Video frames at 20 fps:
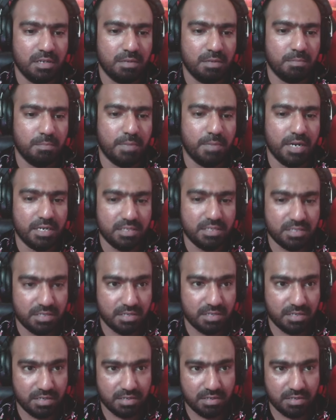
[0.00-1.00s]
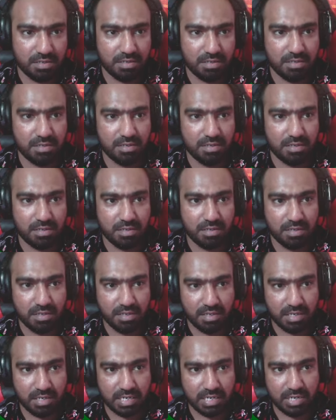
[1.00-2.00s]
But
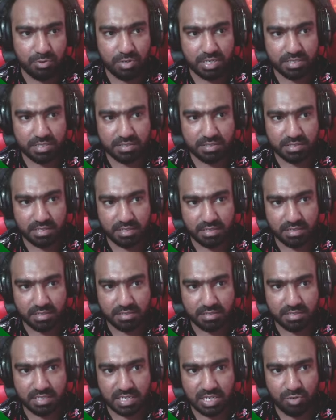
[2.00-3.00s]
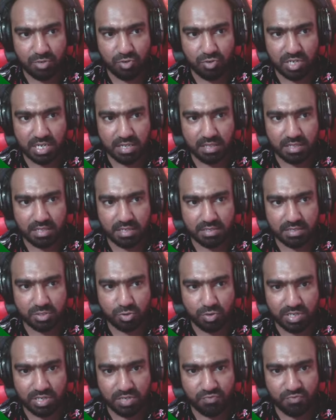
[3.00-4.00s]
here we can see the secure health is
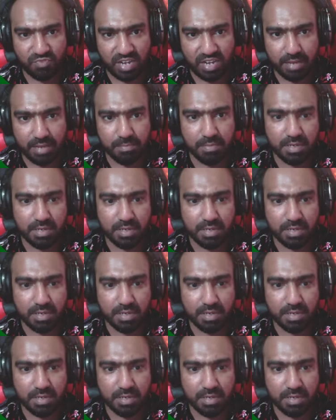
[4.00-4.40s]
25,